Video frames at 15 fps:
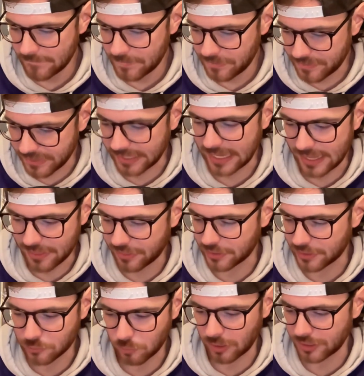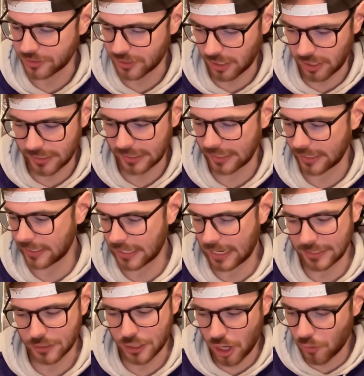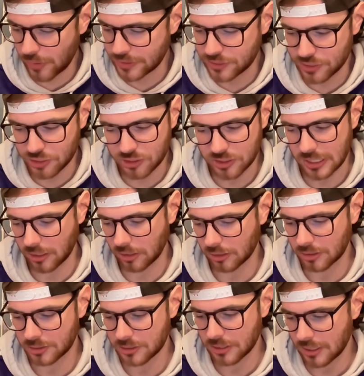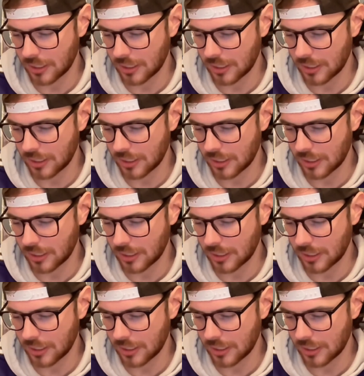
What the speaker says: to get this one done. I know it's the Steelers.